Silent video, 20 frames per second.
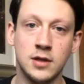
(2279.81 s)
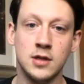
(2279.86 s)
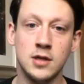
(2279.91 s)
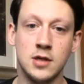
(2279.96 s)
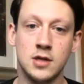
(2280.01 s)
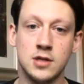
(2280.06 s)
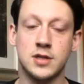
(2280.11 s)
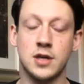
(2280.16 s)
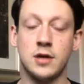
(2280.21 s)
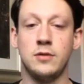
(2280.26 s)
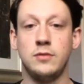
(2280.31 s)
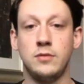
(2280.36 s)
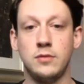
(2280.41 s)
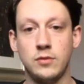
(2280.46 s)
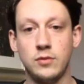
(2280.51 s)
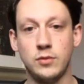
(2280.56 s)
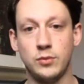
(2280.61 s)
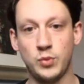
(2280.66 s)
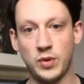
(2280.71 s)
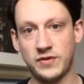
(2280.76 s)
So
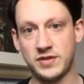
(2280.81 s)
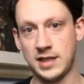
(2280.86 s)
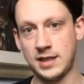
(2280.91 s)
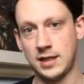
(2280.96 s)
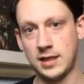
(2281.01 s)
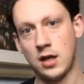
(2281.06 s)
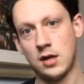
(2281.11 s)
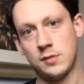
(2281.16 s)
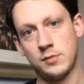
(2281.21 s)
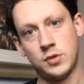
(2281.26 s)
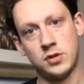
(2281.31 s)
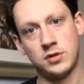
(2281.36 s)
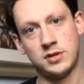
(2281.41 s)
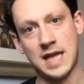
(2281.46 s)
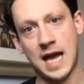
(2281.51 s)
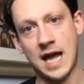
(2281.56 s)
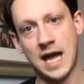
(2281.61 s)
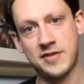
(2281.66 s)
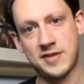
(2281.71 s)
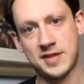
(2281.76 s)
we've seen a lot more
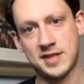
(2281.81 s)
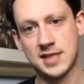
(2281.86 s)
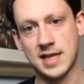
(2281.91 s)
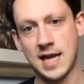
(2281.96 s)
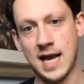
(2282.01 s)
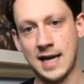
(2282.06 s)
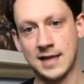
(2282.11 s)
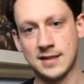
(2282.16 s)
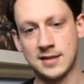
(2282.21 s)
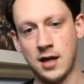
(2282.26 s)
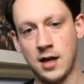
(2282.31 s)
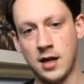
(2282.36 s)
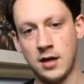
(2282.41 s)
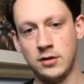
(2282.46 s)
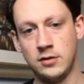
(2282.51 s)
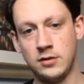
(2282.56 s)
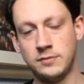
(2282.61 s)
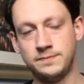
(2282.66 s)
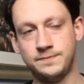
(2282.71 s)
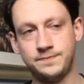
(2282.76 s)
deaths at
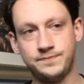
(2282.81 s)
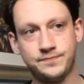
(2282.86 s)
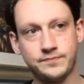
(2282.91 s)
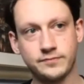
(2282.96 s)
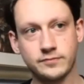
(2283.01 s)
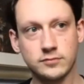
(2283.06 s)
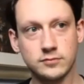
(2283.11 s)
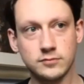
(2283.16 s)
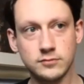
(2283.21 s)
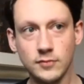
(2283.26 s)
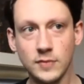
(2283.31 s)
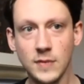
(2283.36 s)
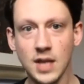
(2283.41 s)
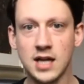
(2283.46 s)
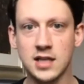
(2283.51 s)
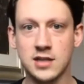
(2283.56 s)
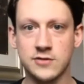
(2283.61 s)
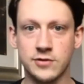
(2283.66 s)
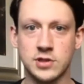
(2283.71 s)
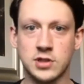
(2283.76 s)
home
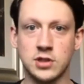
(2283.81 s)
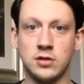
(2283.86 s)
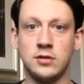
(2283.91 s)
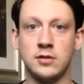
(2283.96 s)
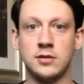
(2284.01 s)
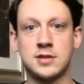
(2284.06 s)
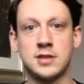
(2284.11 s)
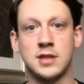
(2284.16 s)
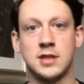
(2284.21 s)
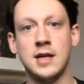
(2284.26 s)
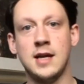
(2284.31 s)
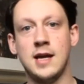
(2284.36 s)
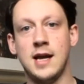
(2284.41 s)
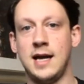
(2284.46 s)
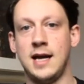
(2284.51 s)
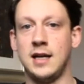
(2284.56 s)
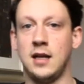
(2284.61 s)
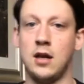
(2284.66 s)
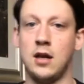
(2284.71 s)
as a result, and a lot